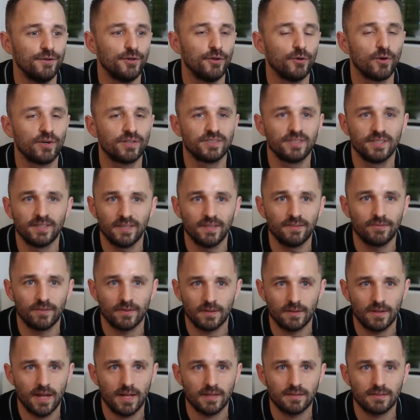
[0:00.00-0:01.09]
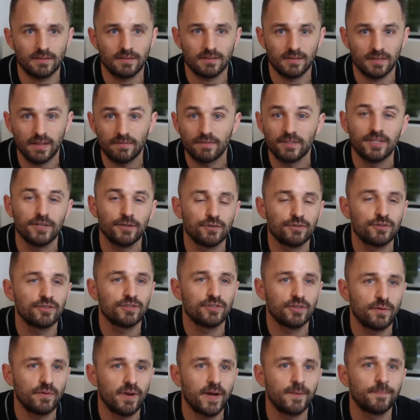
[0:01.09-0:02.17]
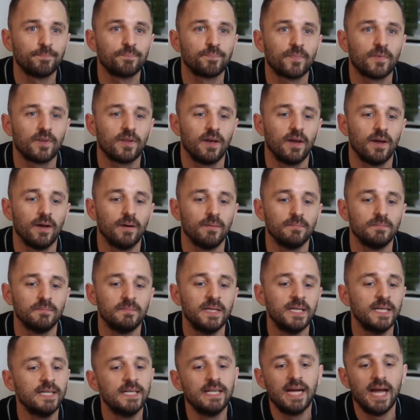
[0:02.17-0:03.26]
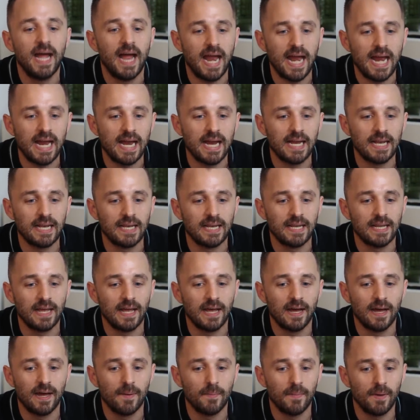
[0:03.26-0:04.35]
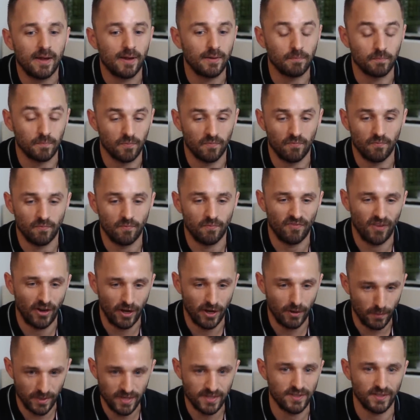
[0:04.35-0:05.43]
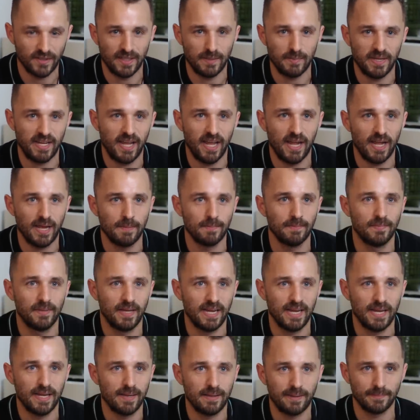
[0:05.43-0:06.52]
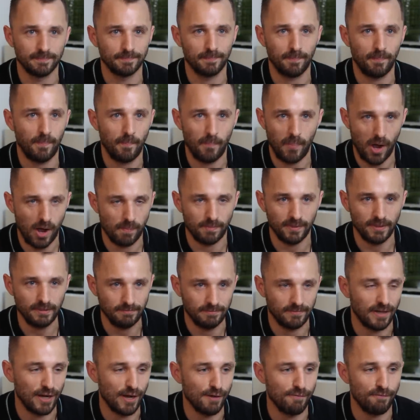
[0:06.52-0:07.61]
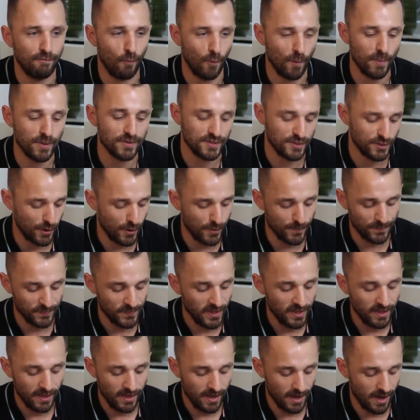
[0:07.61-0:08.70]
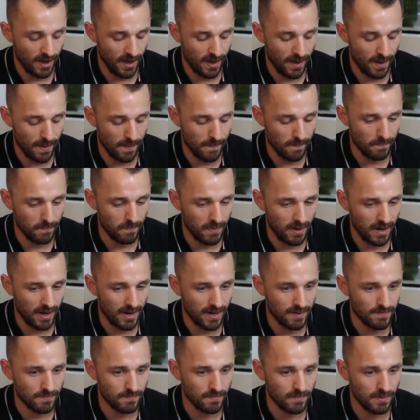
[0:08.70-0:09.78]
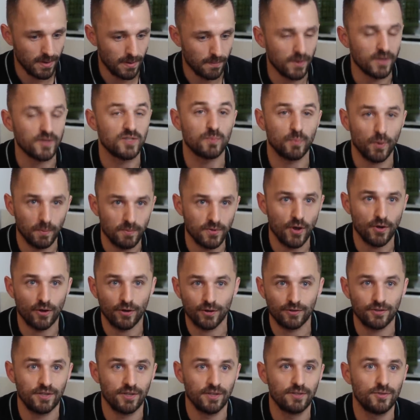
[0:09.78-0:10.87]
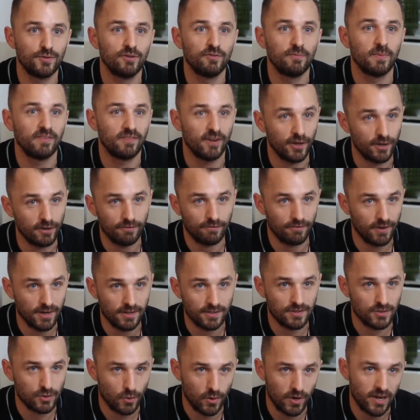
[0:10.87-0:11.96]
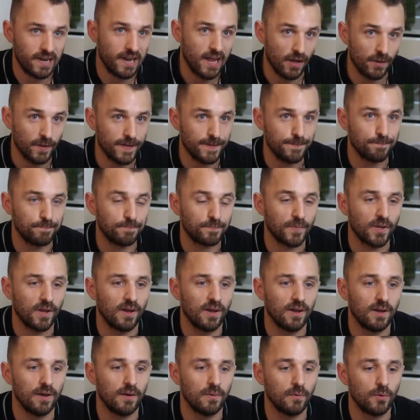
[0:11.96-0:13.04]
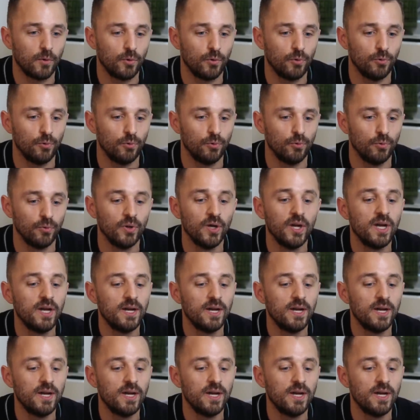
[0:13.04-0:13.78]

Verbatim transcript: New York City for the last 11 years or so now. I very recently became a papa 4 months ago. I am a sperm donor to two of my very good friends, Tori and Kelly, who